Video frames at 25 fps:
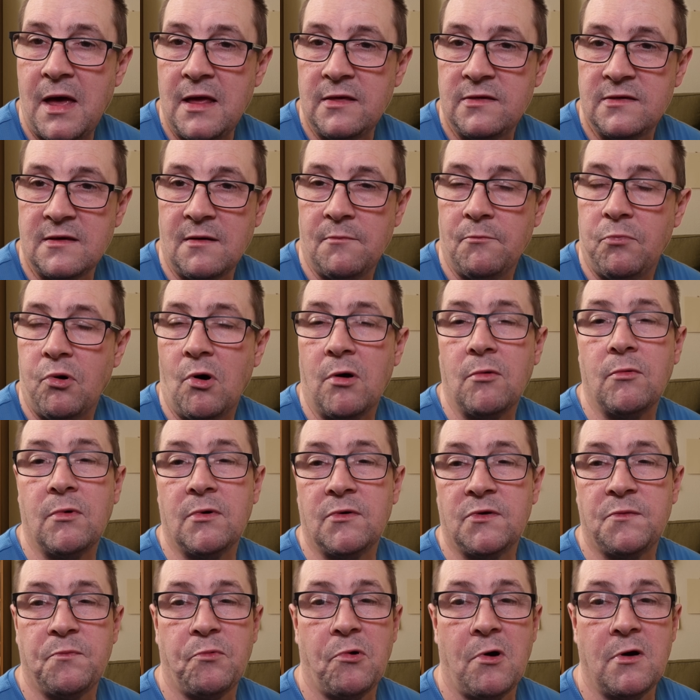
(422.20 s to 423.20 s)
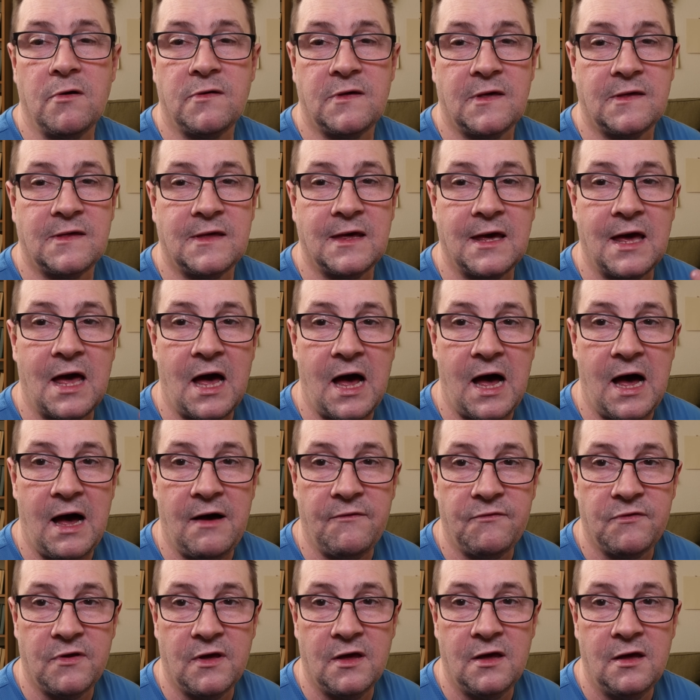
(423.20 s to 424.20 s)
at some point when it was processing
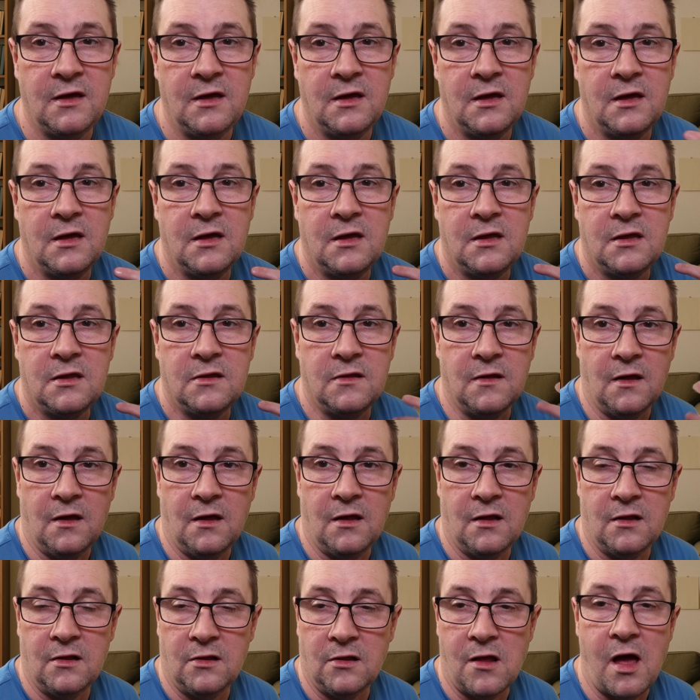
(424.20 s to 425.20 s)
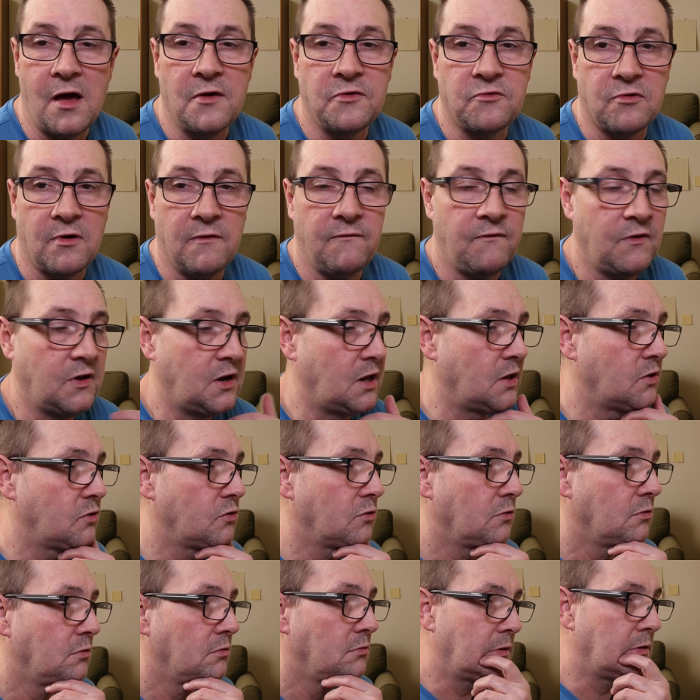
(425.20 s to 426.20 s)
after the live stream
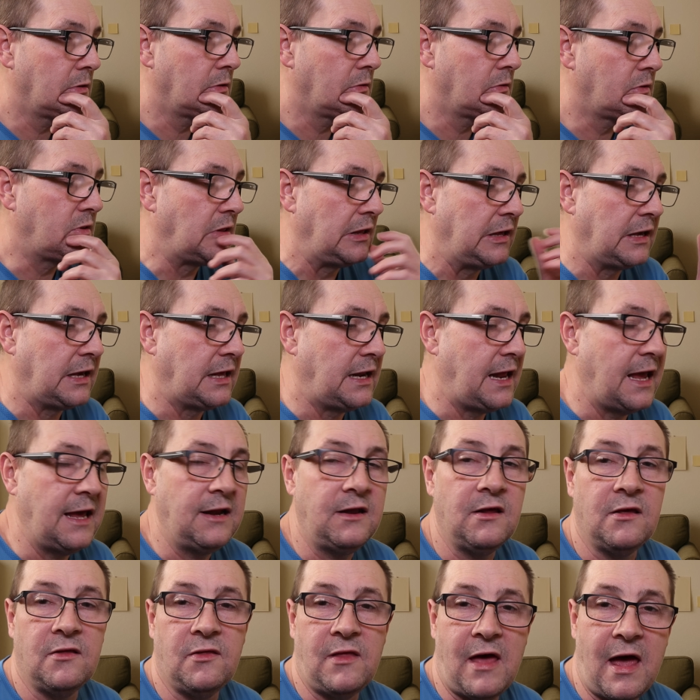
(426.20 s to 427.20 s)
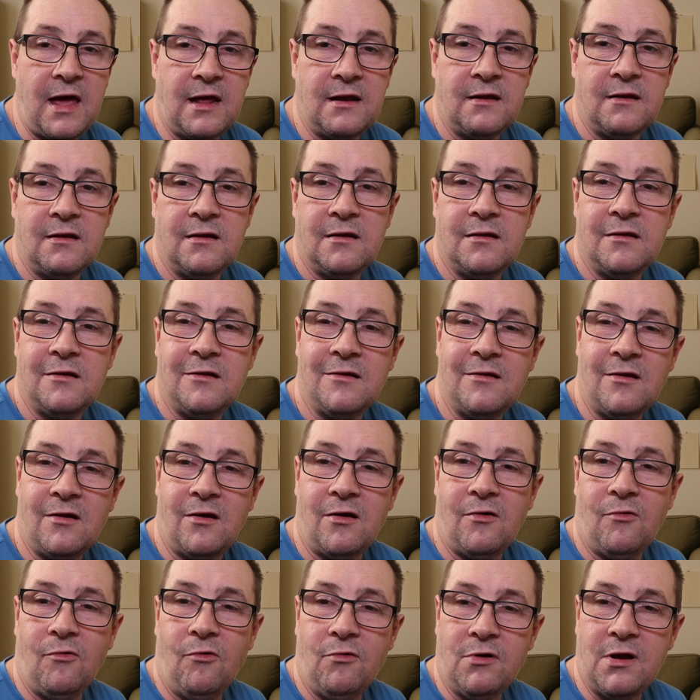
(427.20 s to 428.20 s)
finished. So you can edit that
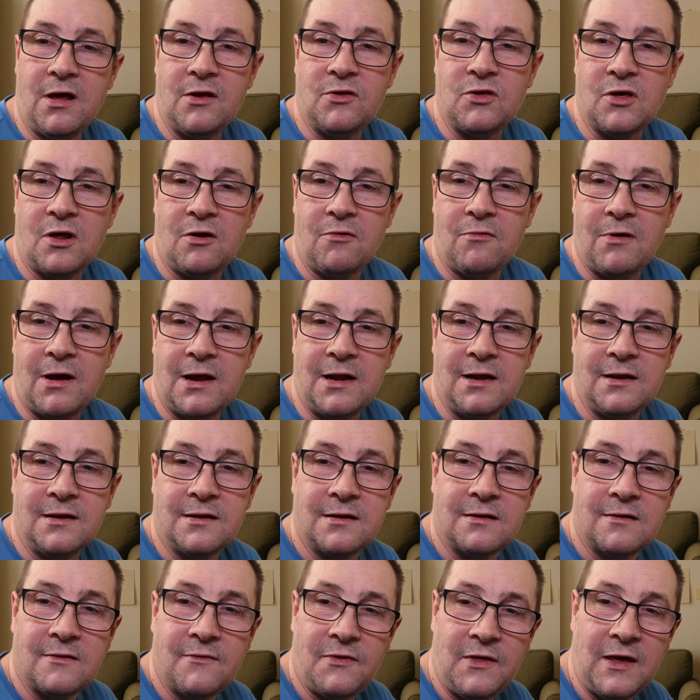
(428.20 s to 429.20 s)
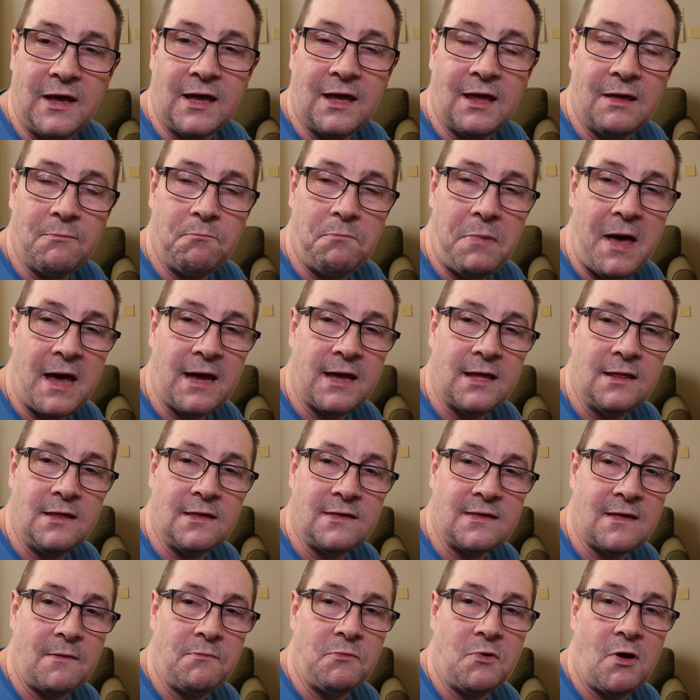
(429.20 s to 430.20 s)
audio generated thing back in the
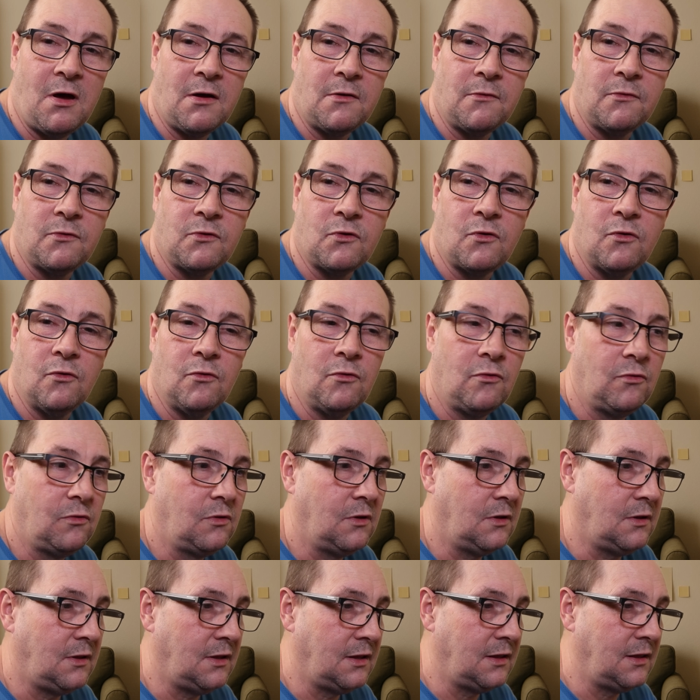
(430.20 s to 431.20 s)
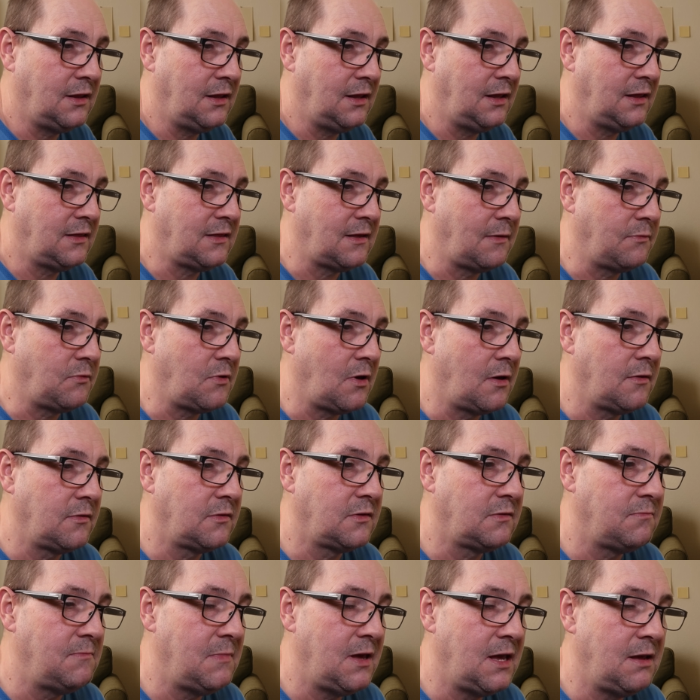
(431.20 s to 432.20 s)
subtitles tool and the
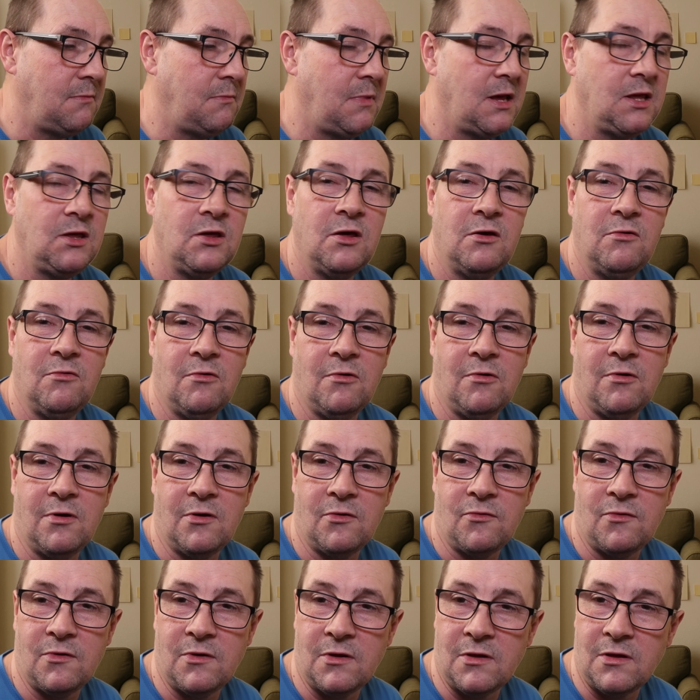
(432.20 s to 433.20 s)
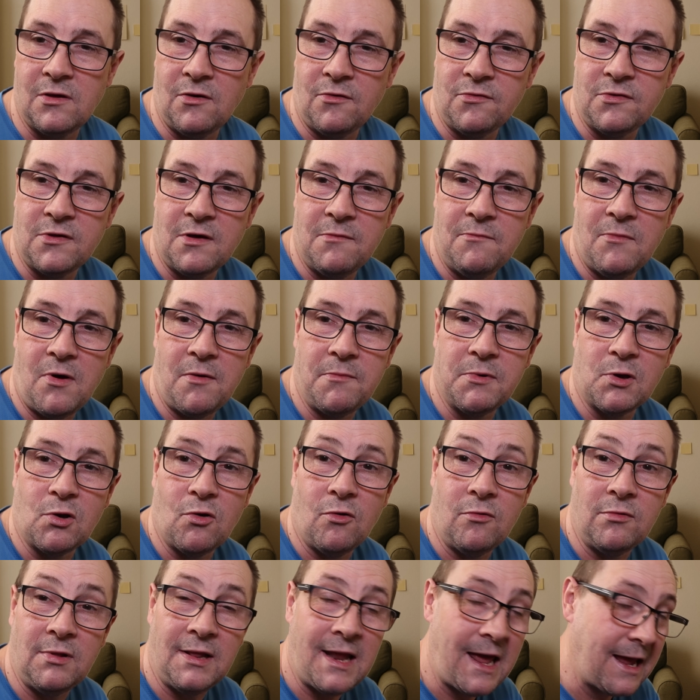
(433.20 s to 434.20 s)
subtitles menu, or also might be
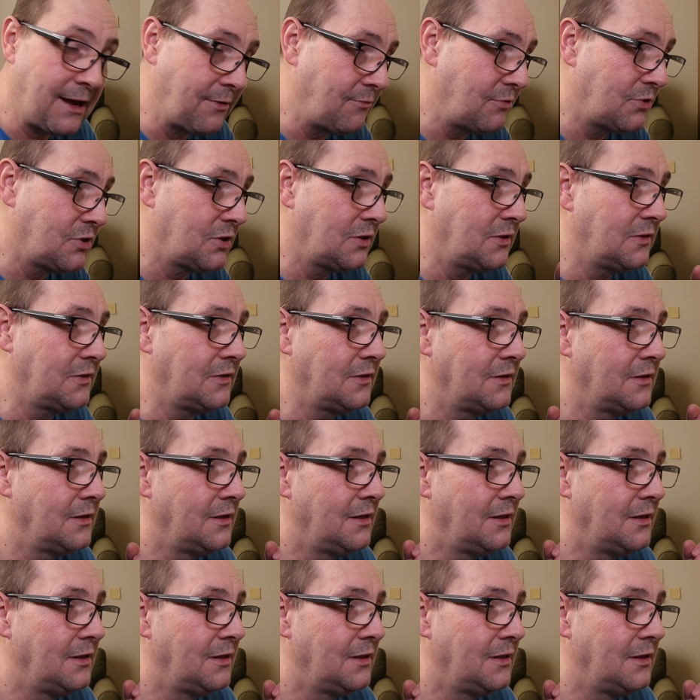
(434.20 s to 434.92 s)
called languages,